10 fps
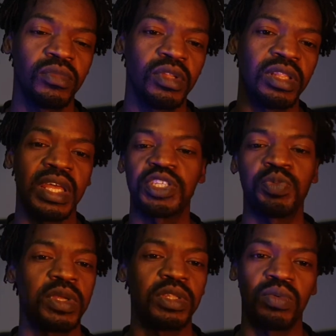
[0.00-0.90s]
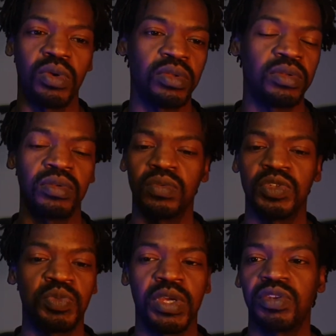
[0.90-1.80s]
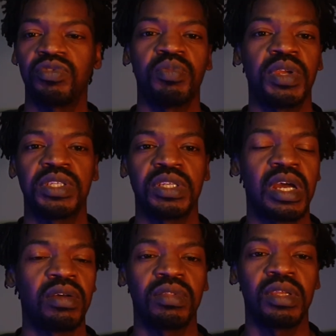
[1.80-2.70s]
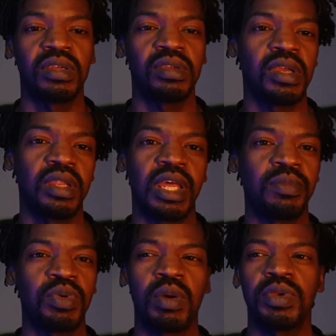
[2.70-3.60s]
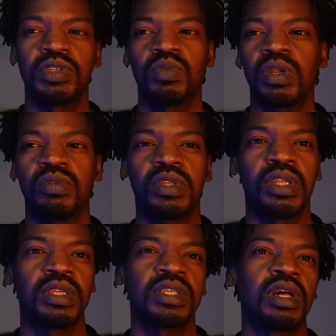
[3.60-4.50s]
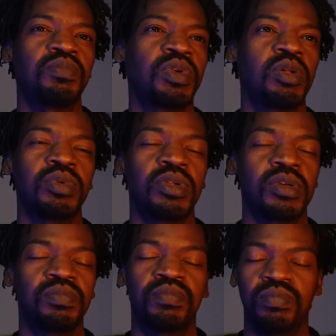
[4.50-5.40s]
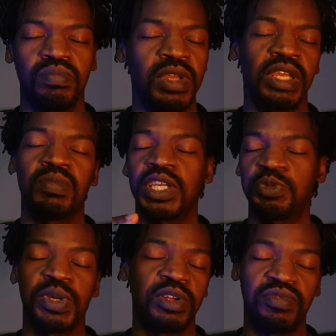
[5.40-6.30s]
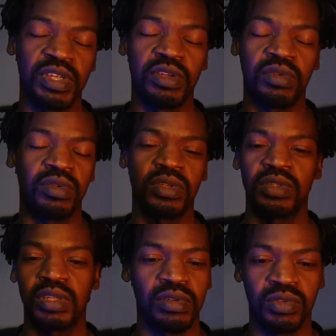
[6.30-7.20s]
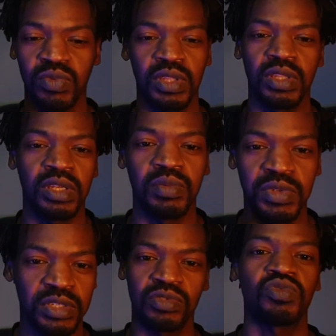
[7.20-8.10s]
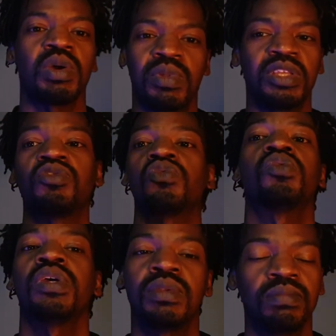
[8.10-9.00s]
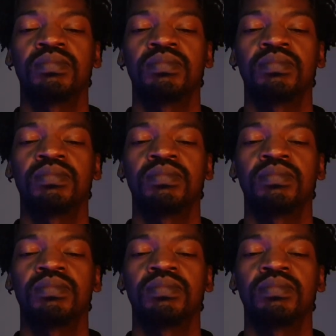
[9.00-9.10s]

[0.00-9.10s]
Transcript: Let's spread the word, do spread information out there, and I promise one of the days I'm probably gonna make a much better video, not one that I'm just rambling through it.